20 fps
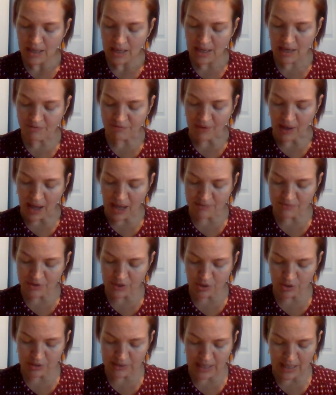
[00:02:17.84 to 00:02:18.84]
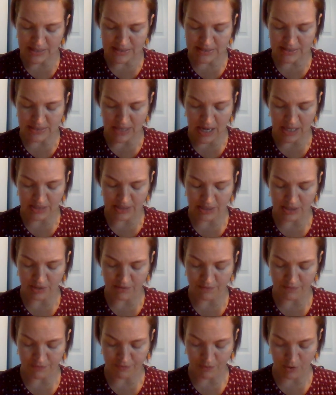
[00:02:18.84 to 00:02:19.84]
If Ivy could get inside and
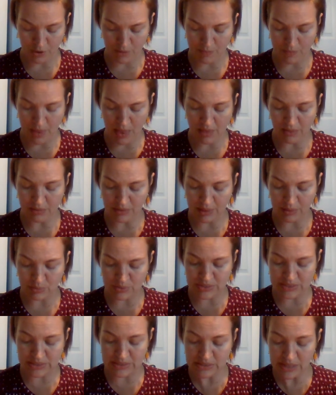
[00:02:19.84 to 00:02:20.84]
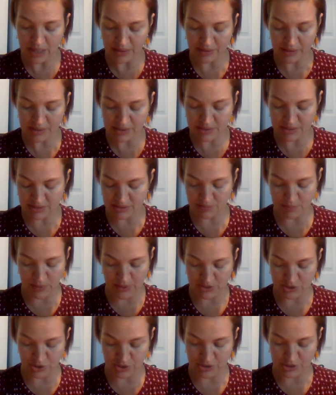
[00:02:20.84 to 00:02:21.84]
confirm there was nothing
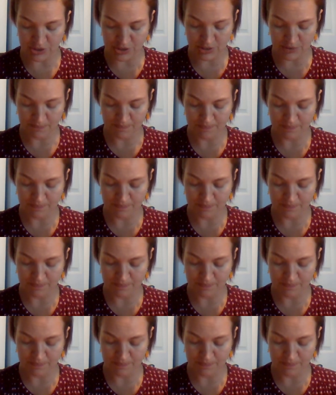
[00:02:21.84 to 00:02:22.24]
suspicious,